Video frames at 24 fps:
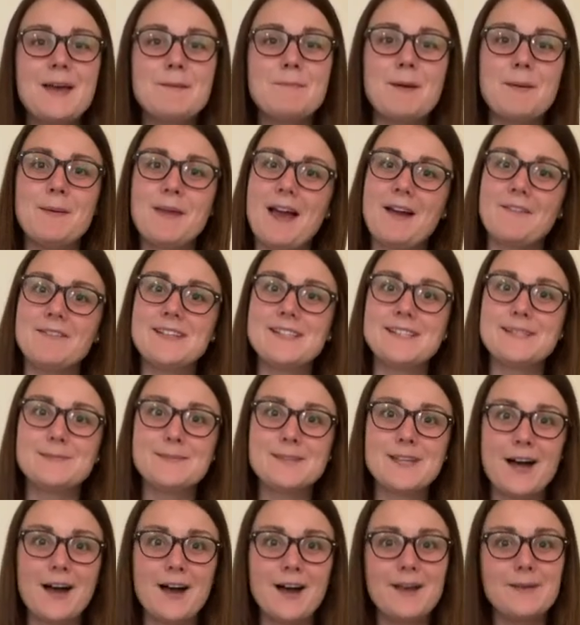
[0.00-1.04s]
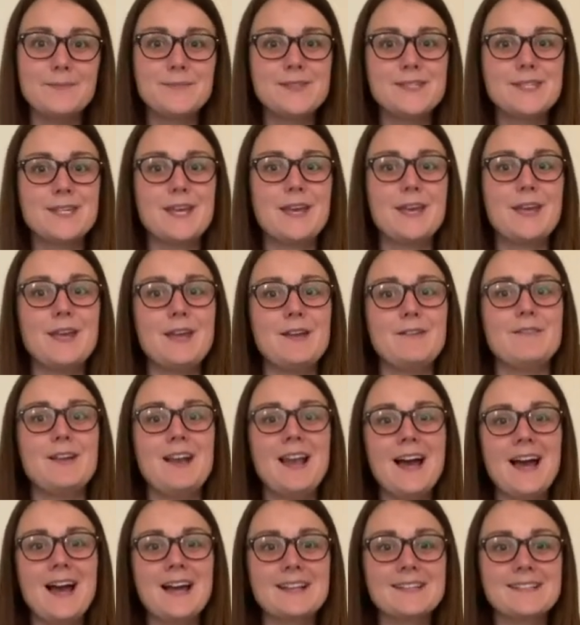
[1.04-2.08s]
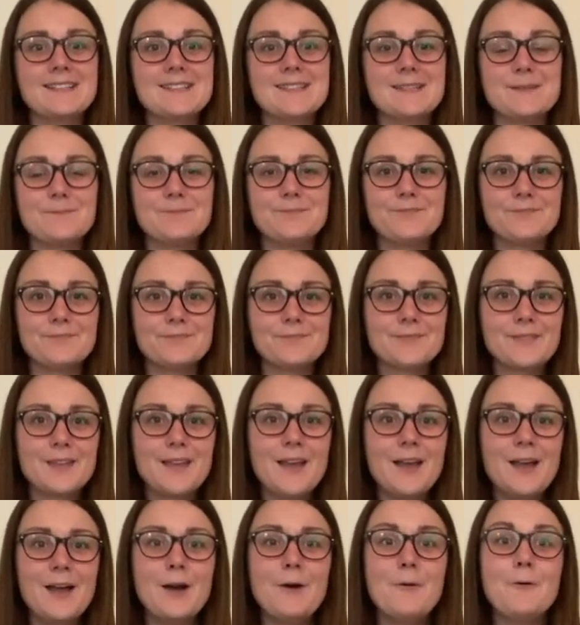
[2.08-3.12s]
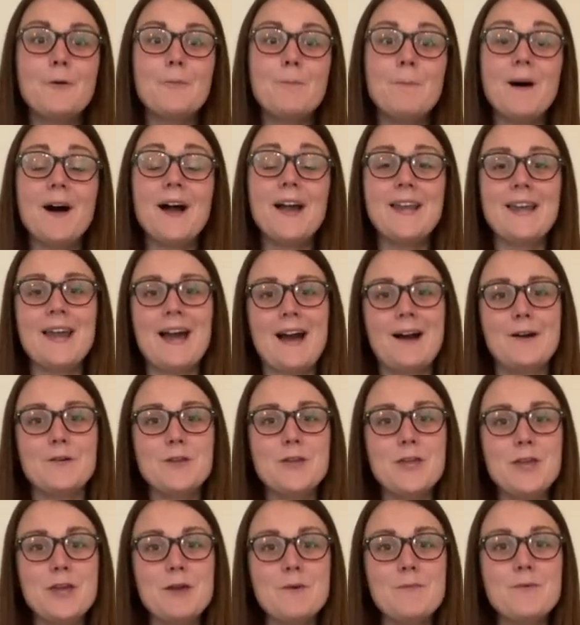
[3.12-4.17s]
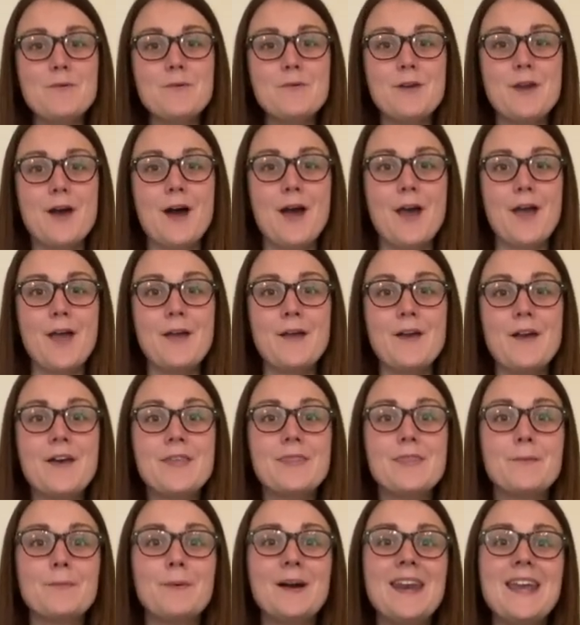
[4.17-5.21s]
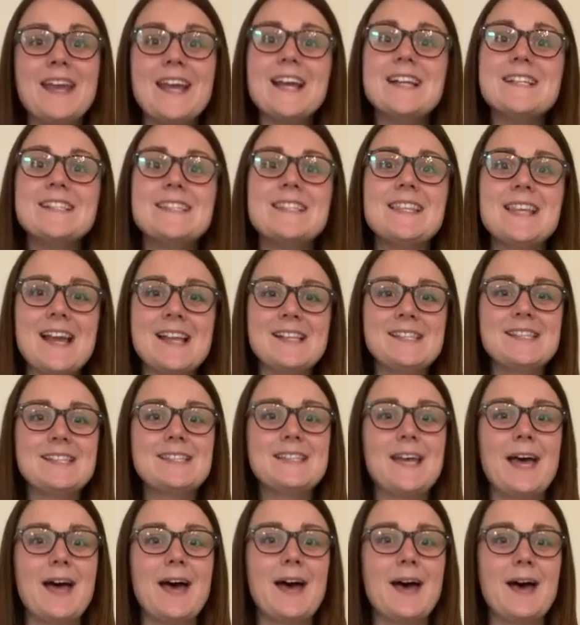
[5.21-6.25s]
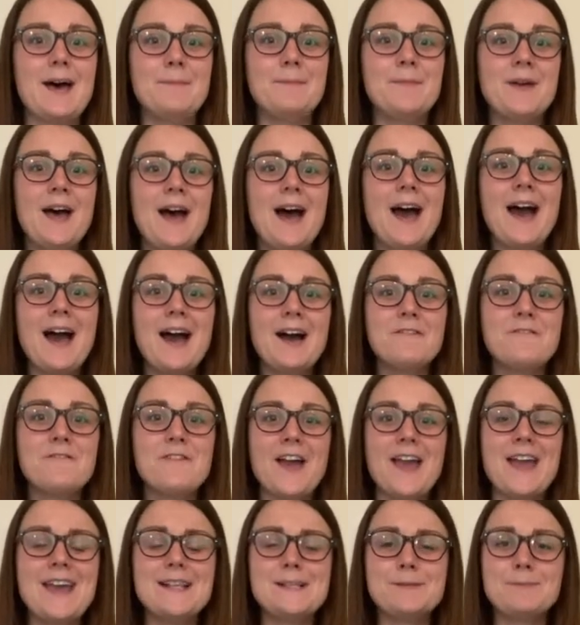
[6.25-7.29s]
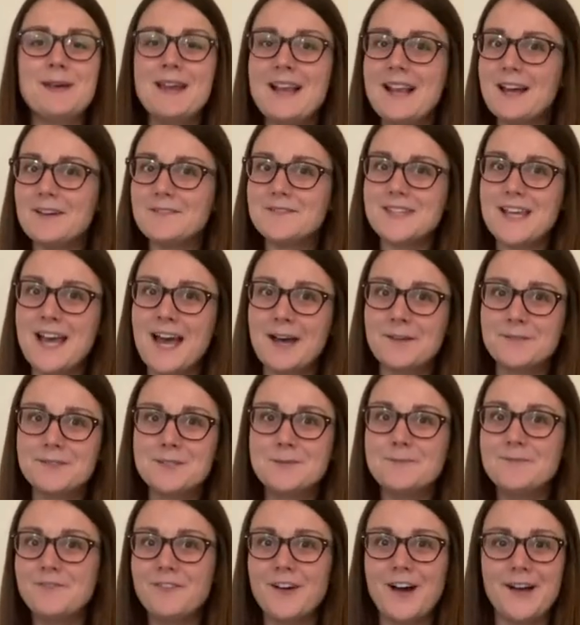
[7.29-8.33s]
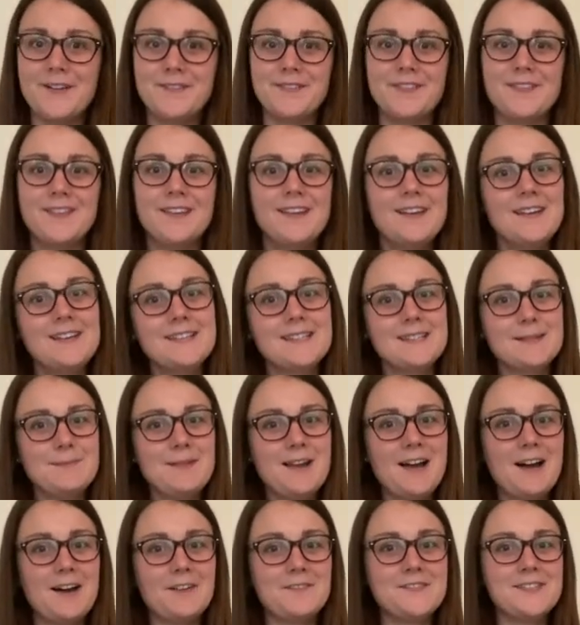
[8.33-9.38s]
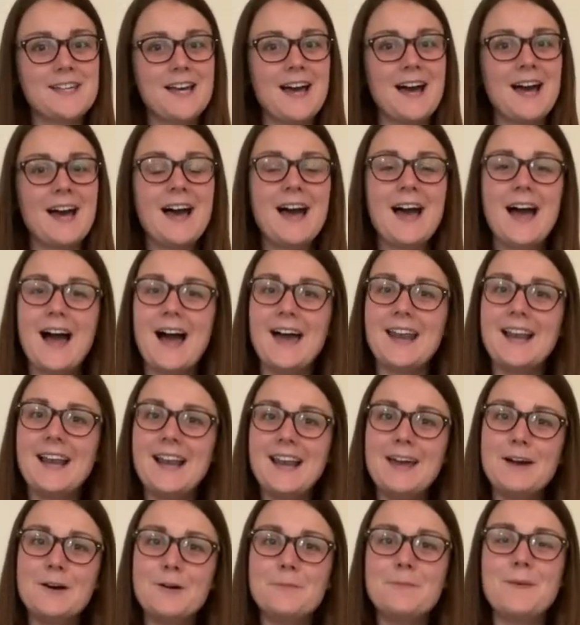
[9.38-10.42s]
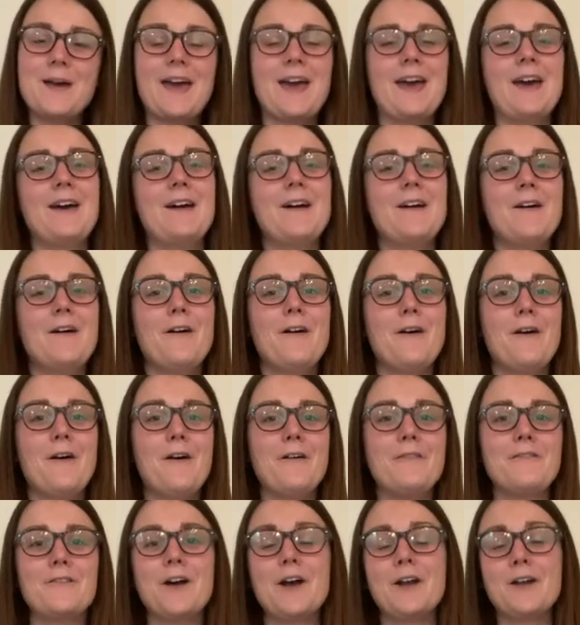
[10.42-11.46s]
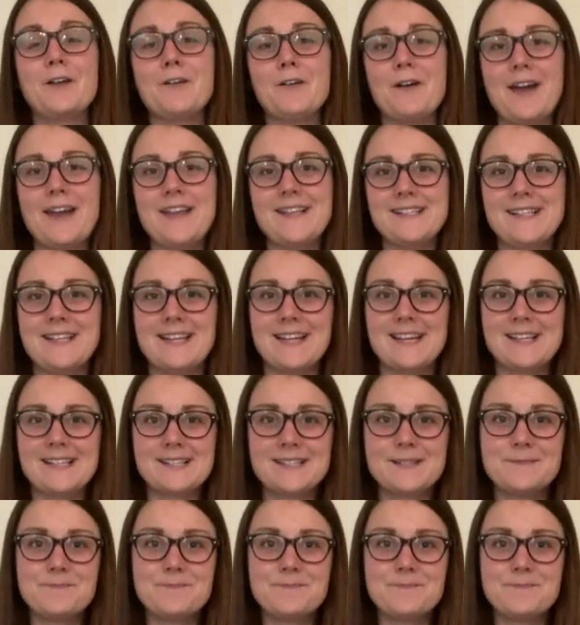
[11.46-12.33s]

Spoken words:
maybe having some time to relax. Well, by now you will know that when it gets to the end of term at FaZe, we love to have some fun, some laughter and a little bit of craziness.